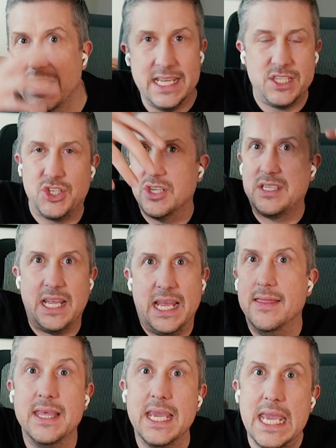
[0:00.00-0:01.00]
it's just
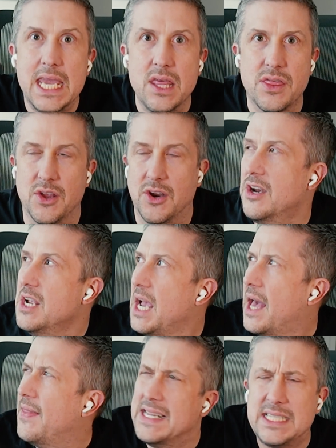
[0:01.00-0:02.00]
in the ether,
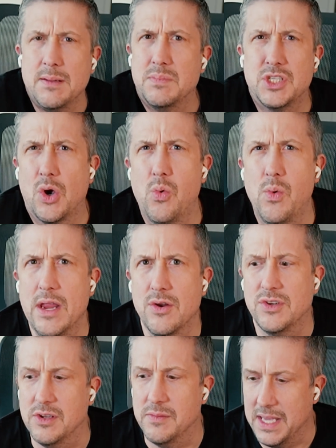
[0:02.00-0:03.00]
and that seems so
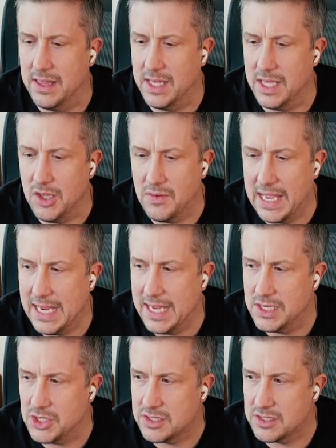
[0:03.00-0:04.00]
weird to me that you
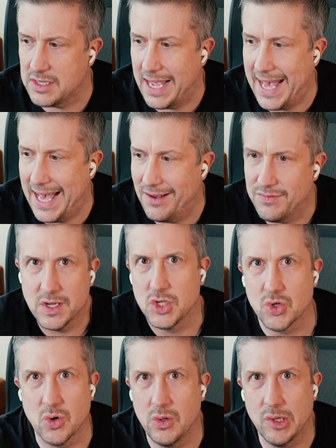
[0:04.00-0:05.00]
can't just have
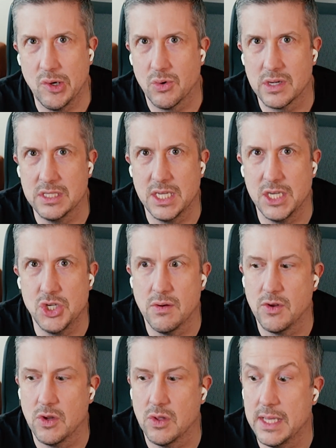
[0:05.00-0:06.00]
control and
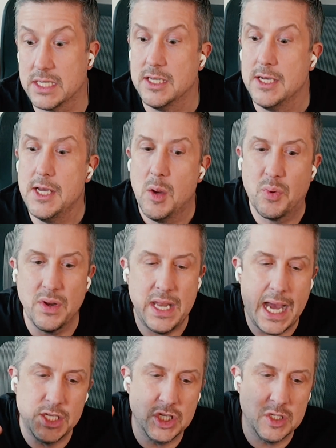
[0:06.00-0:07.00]
organization of your links,
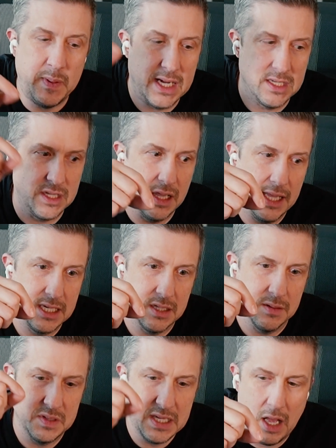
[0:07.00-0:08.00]
not just because of the links
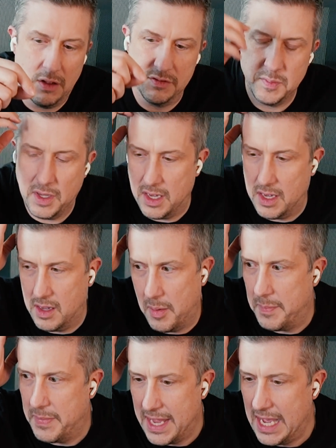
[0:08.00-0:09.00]
themselves,
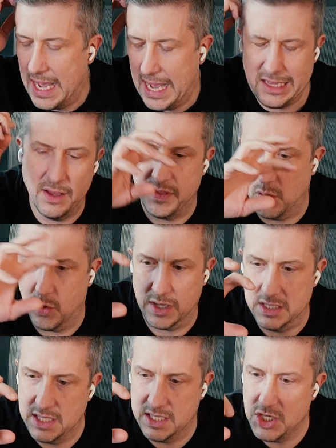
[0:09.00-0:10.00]
I love the
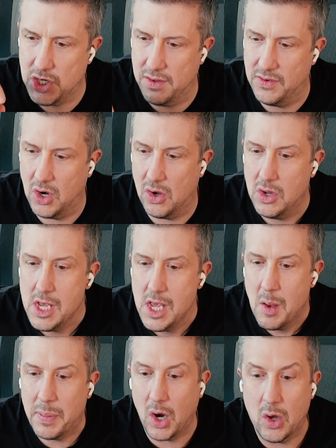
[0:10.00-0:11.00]
organization of it all,
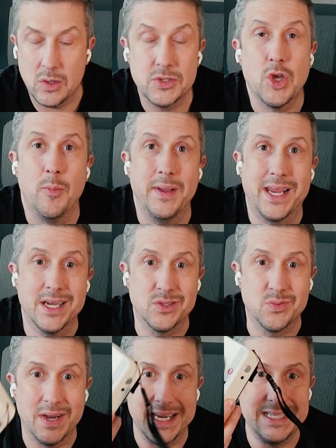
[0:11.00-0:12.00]
but also
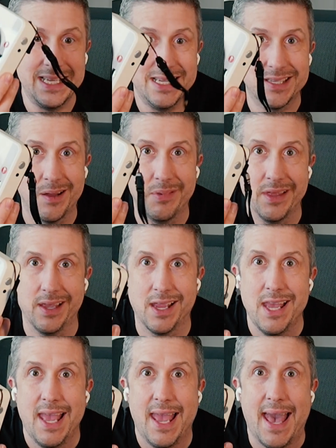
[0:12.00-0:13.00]
because when I see something,
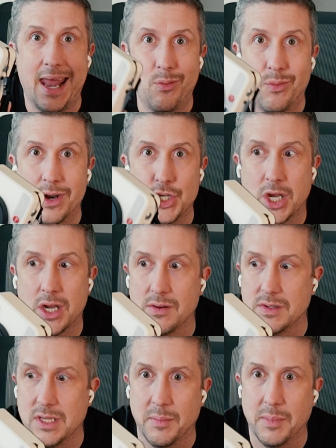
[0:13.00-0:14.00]
I don't wanna share it
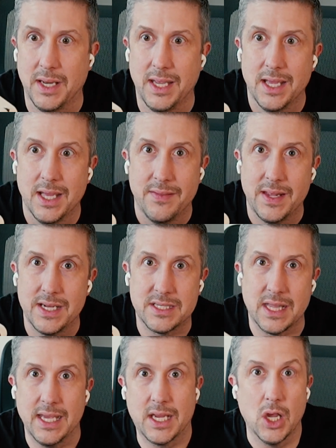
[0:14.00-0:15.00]
with somebody, that
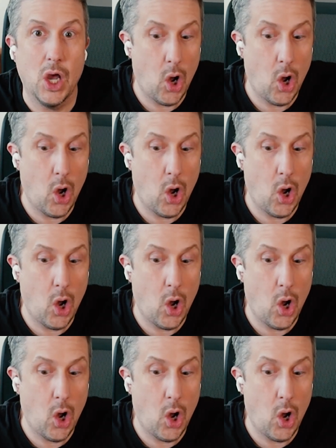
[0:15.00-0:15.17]
it's like,